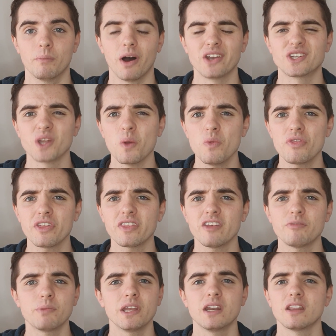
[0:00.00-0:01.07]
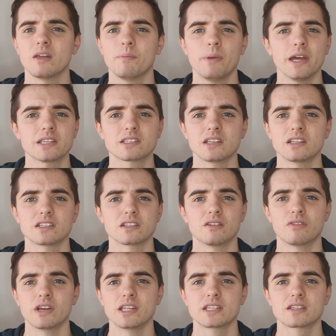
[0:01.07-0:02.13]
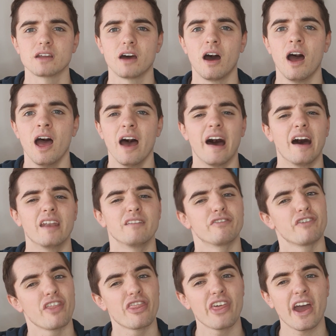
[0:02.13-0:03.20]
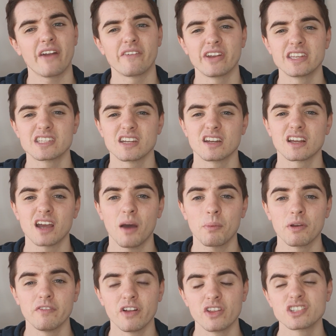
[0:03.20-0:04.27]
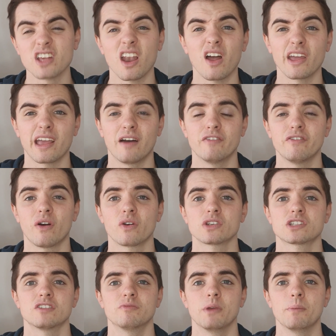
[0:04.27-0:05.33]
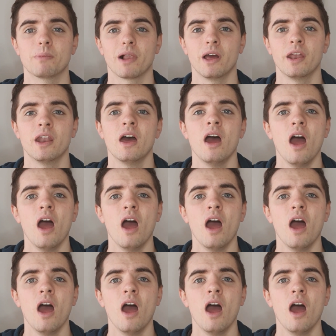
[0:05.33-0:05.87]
But I don't think they've been at their best since the restart, and for that reason and a couple of others, I like how Forest have been playing.